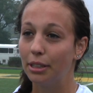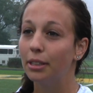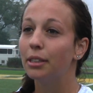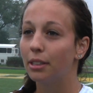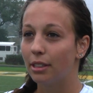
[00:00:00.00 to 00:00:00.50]

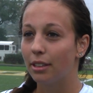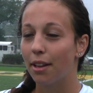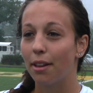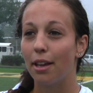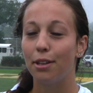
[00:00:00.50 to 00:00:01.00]
congratulations
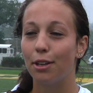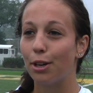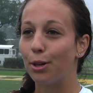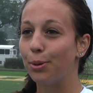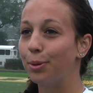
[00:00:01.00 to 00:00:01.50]
Thank
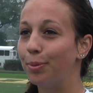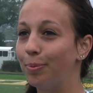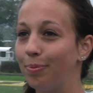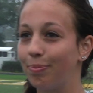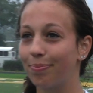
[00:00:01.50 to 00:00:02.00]
again. Thank you. Good
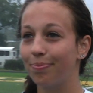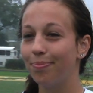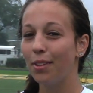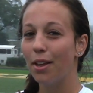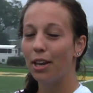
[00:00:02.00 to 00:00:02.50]
job, guys. Thank you.
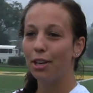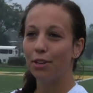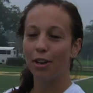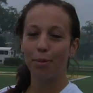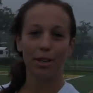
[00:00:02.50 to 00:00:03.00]
Thank, Thank you. you very